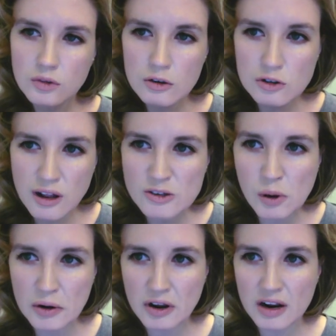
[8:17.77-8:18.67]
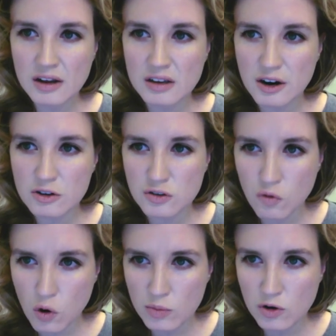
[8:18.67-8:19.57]
So that's why you're getting a Gears of
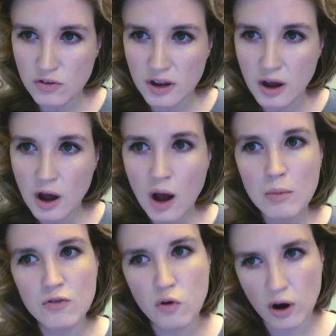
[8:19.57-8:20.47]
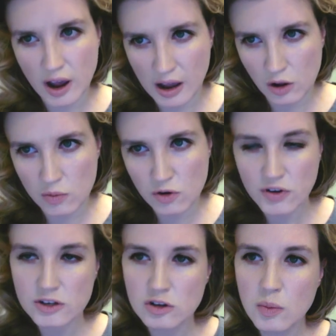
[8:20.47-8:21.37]
War movie before a Halo
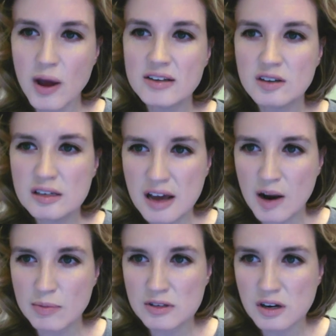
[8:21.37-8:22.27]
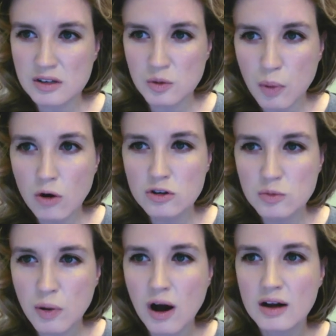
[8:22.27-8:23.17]
movie. So the basic setup is that it's a
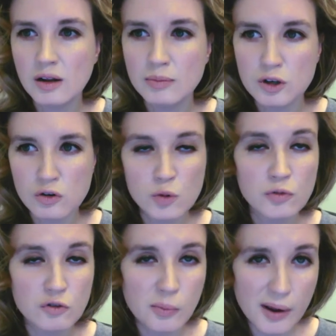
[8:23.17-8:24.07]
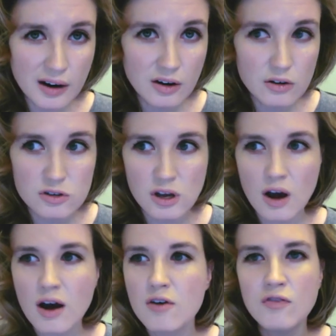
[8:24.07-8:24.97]
post-apocalyptic group of commandos
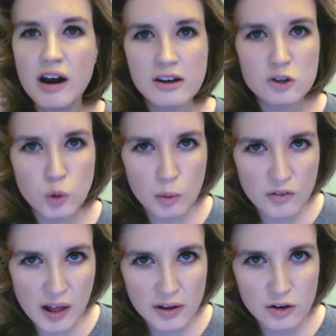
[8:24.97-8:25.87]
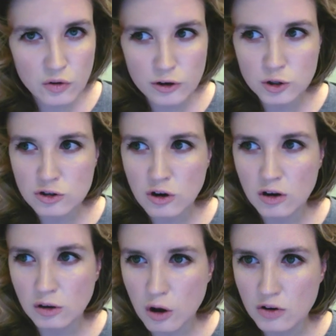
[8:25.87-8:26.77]
fighting a swarm of alien creatures
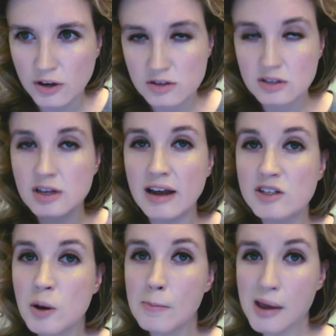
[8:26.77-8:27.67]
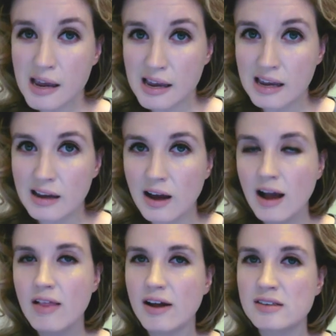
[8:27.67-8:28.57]
called locusts. And to me,
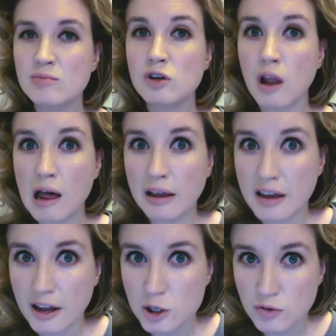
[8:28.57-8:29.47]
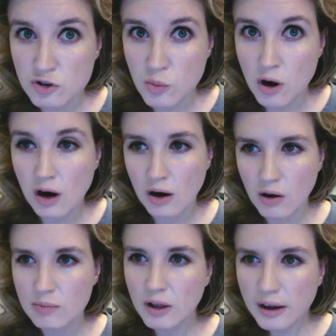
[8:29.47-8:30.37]
that seems a lot like Edge of Tomorrow.
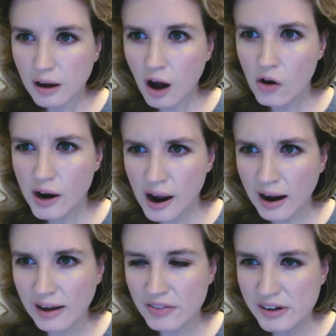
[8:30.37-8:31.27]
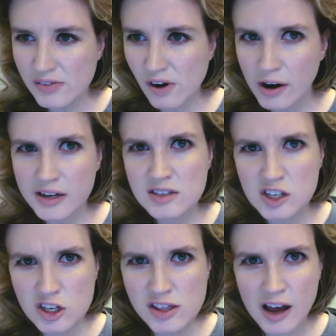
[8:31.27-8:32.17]
I'm like, oh yeah, I think I've already
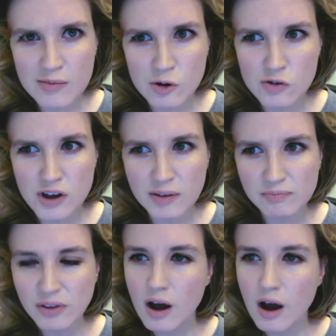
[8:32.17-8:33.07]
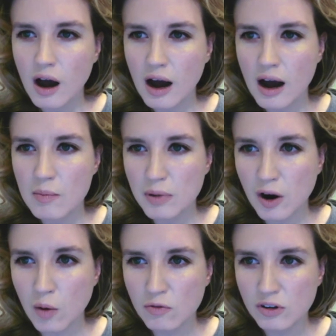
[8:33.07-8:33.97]
seen that movie. But
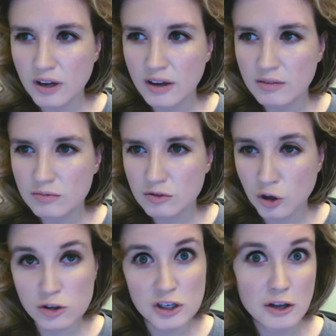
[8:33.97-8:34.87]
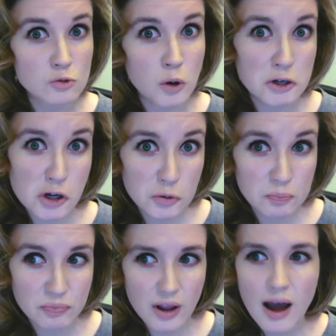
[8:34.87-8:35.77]
hopefully you'll see this one too.
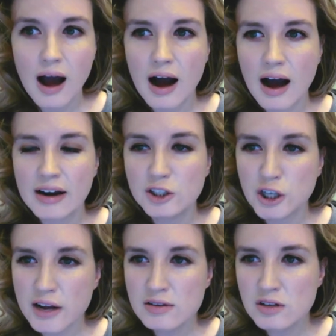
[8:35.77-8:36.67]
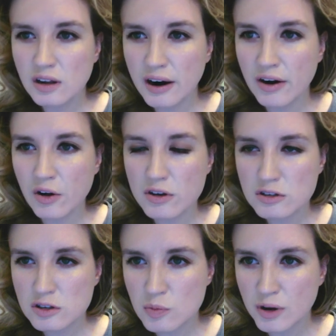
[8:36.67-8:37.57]
And Shane Salerno, this
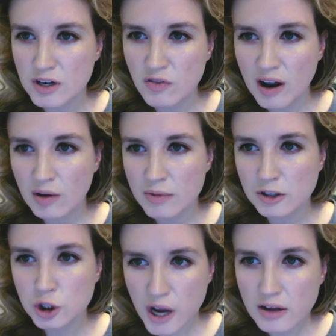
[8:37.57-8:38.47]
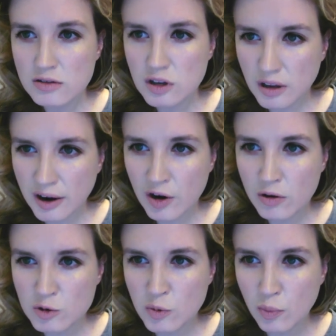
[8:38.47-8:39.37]
is the big development, Shane Salerno
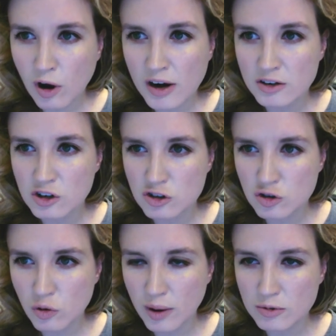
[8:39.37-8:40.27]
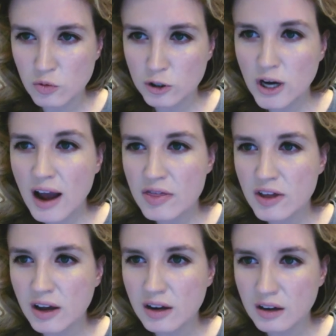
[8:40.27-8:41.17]
has been brought into script, which I
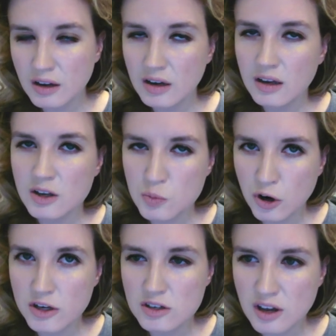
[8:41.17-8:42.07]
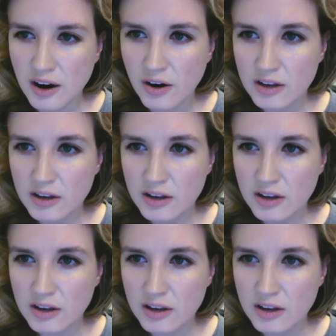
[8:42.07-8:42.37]
think is pretty scary.